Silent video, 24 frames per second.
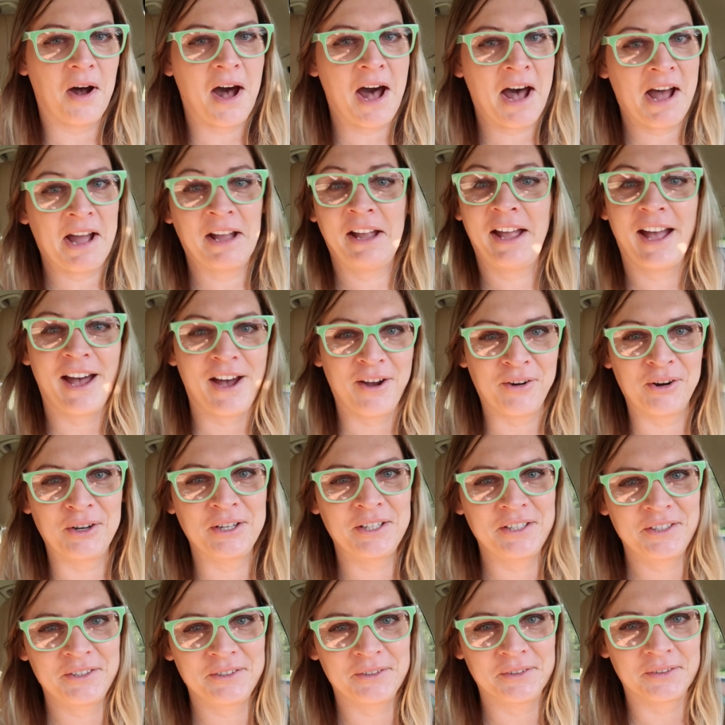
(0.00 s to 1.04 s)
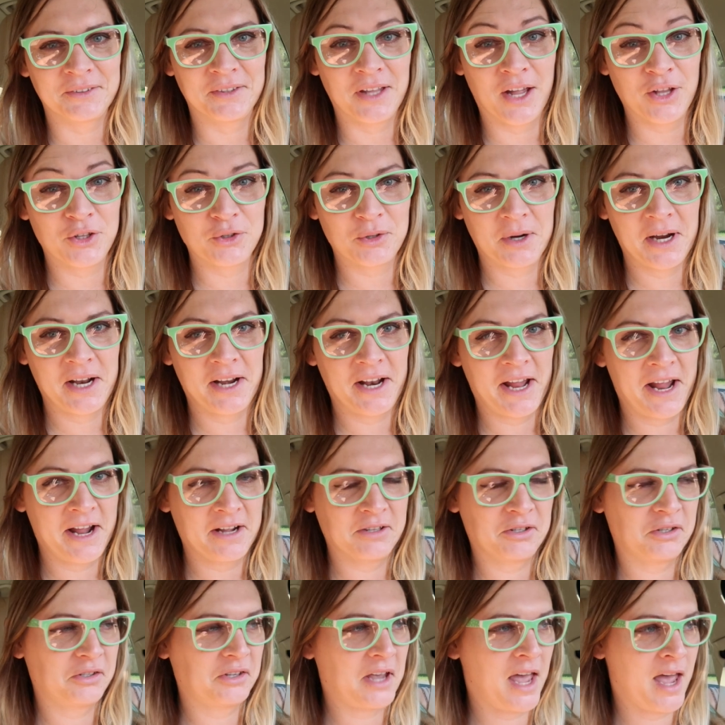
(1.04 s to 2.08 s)
hi, how are you? That's right, hey,
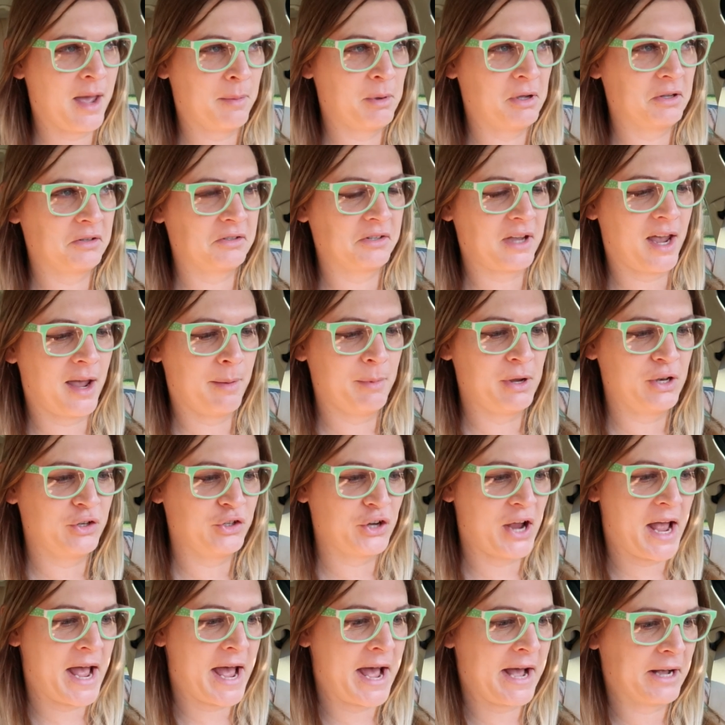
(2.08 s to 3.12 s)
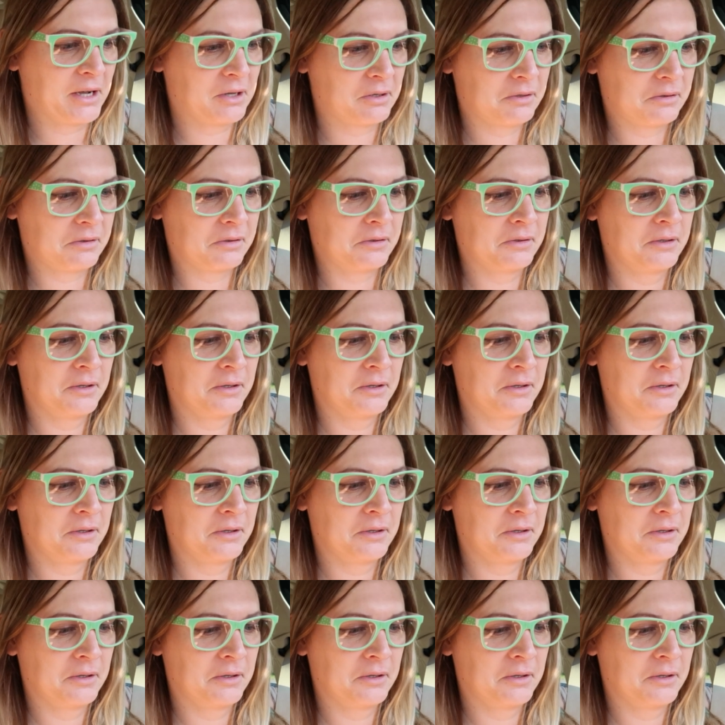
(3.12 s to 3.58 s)
it's Sammy, Sammy Jacks.